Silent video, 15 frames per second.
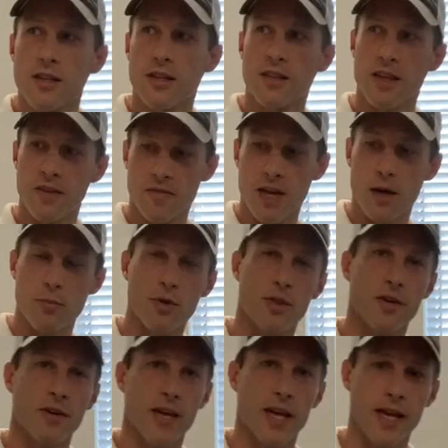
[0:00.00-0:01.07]
They've now put
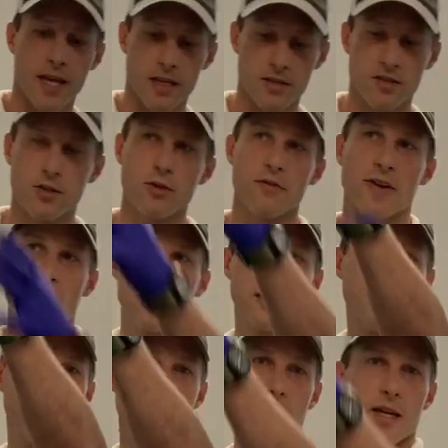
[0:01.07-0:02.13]
their hand, so you've got to
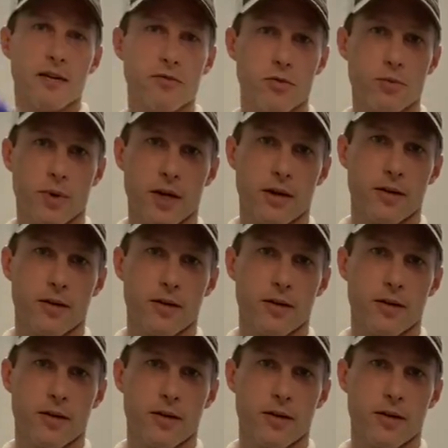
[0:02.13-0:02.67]
clean everywhere.